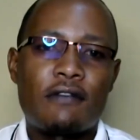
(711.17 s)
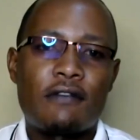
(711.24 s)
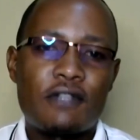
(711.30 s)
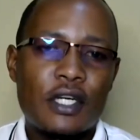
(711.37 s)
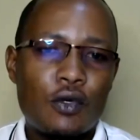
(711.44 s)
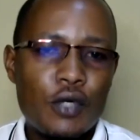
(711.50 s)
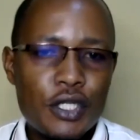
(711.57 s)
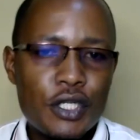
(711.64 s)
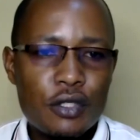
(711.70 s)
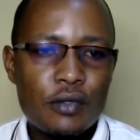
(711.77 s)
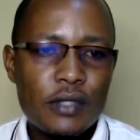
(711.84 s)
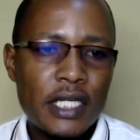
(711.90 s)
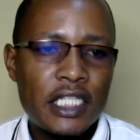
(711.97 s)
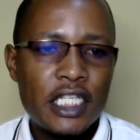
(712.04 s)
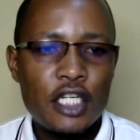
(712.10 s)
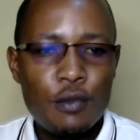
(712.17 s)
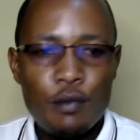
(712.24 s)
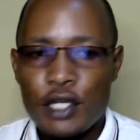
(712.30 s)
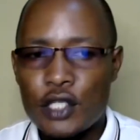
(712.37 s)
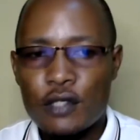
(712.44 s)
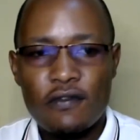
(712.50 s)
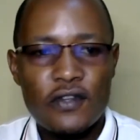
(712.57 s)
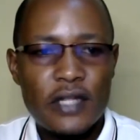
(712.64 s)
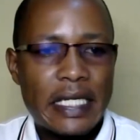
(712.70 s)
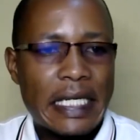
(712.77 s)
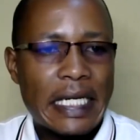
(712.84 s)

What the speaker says: After going through the tidbits for the